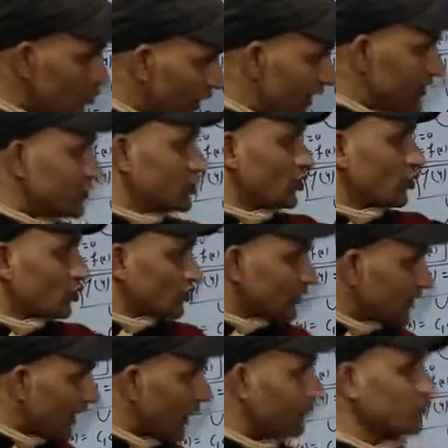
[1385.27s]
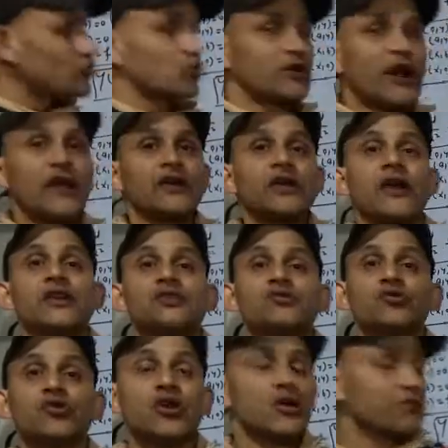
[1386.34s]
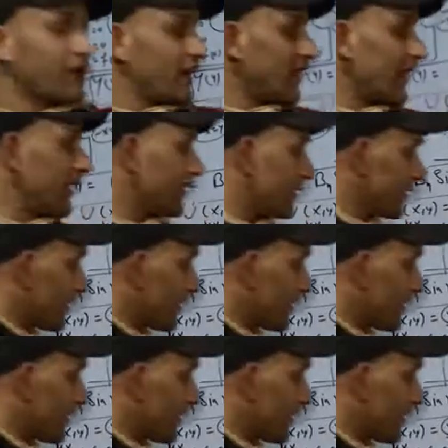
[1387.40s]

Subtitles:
n is equal to 3, up to so on, n is equal to infinite.